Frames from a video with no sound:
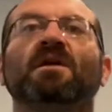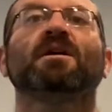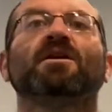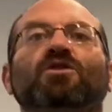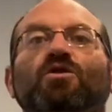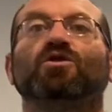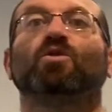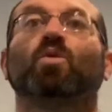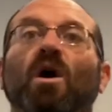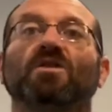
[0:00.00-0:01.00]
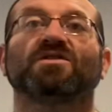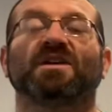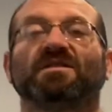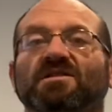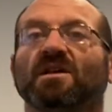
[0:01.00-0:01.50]
you can do wall
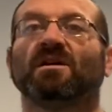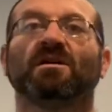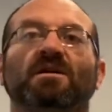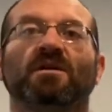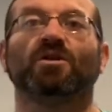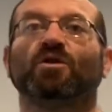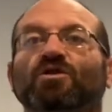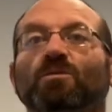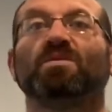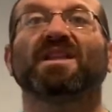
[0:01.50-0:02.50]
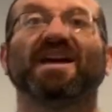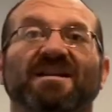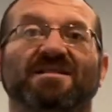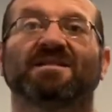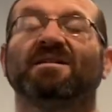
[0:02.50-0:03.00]
sits, you can do planks,